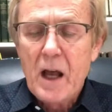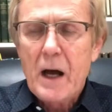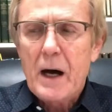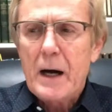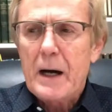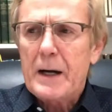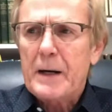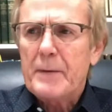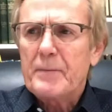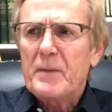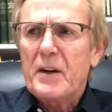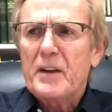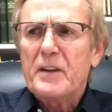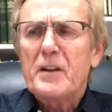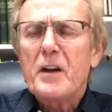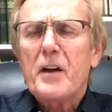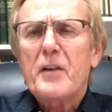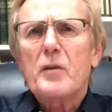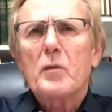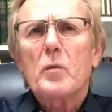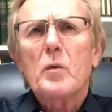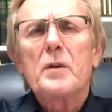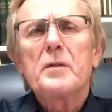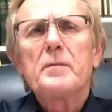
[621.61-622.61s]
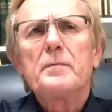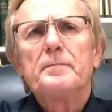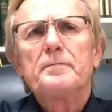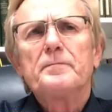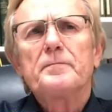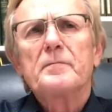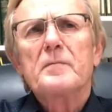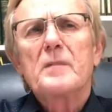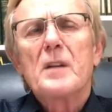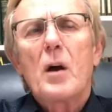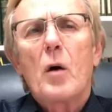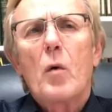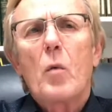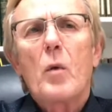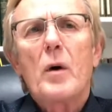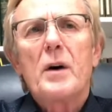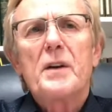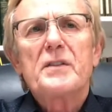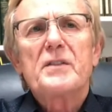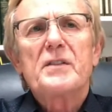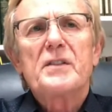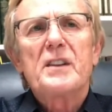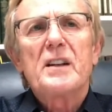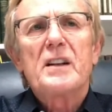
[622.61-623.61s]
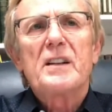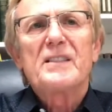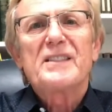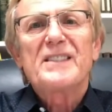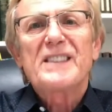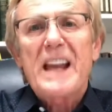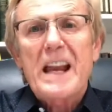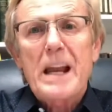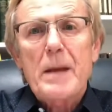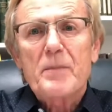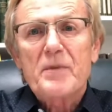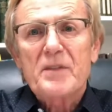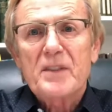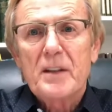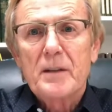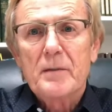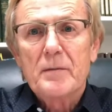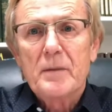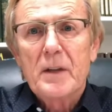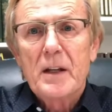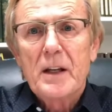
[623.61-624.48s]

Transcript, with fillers: Uh, another one was uh, Samson.